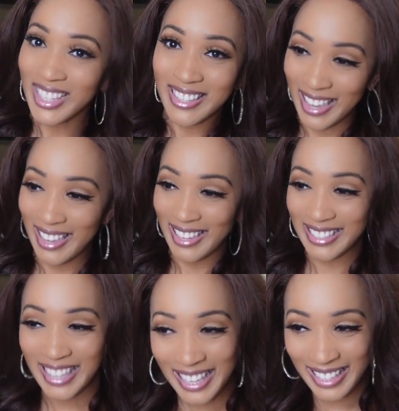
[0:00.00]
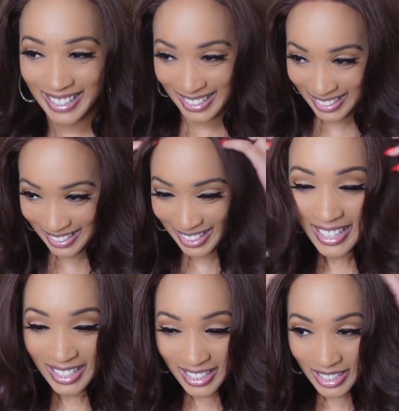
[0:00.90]
yes.
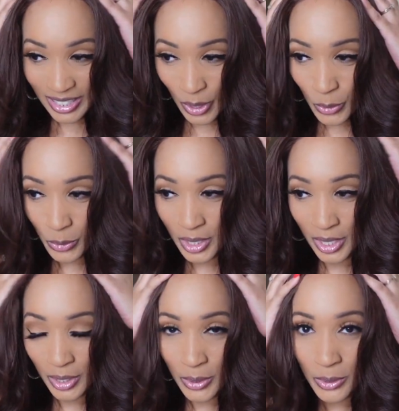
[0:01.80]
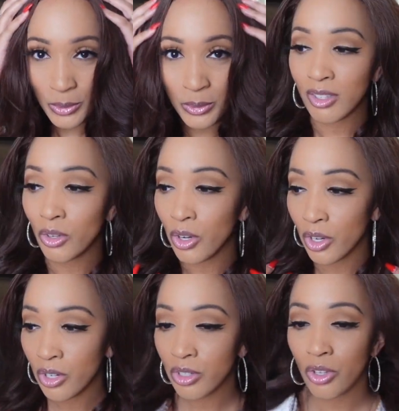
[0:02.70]
It is so cute. The
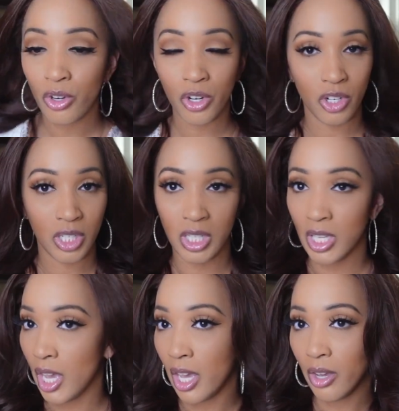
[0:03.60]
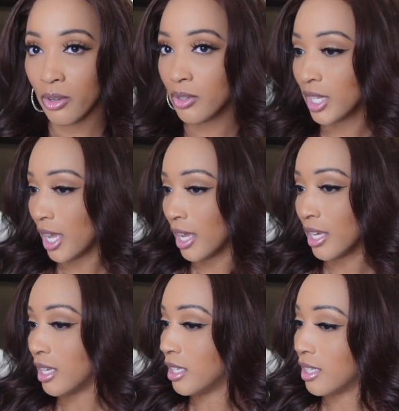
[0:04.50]
curls are curling, y'all.
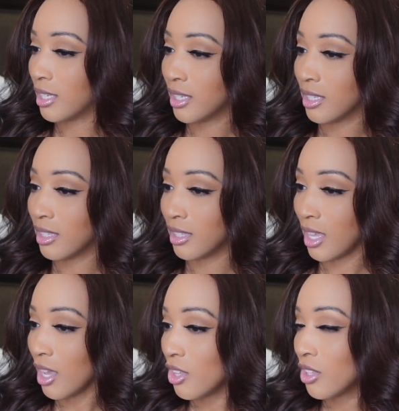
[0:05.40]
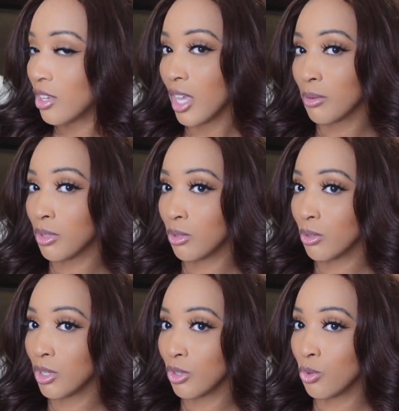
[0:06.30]
Like, They look
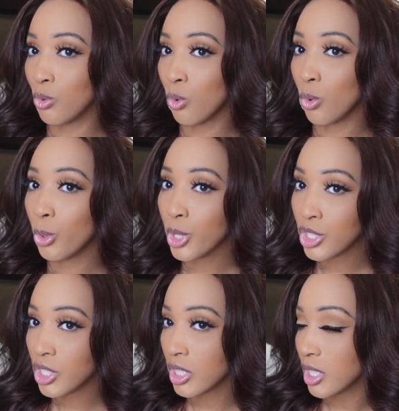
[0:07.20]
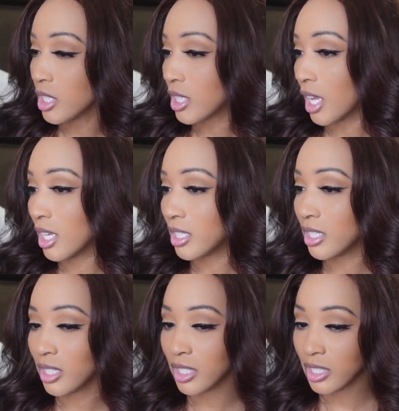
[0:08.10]
absolutely gorgeous. Like
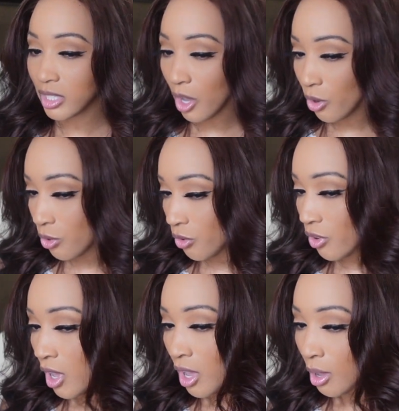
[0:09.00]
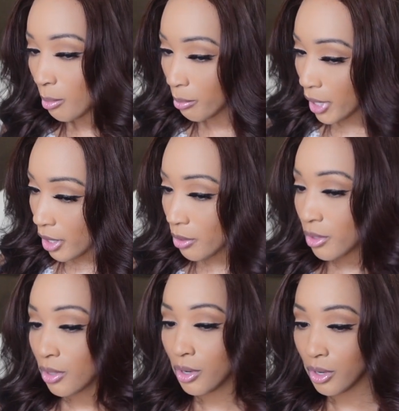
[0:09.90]
this soft
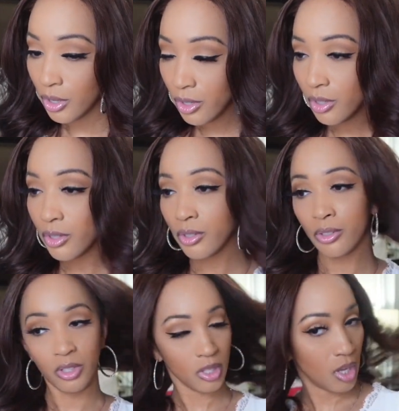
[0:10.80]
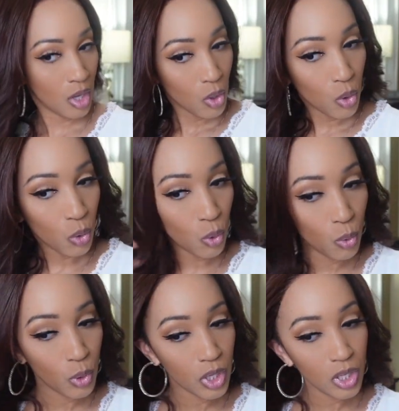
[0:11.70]
barrel curls
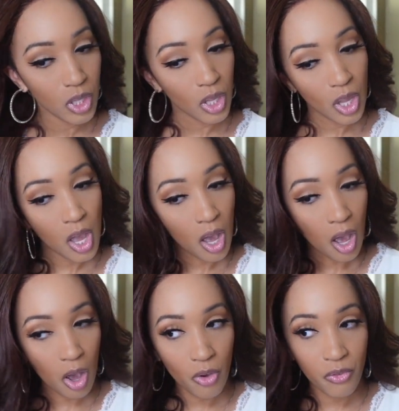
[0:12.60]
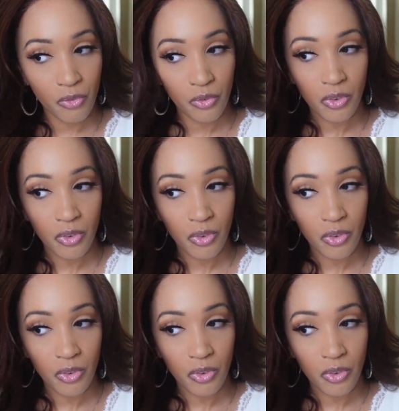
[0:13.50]
going off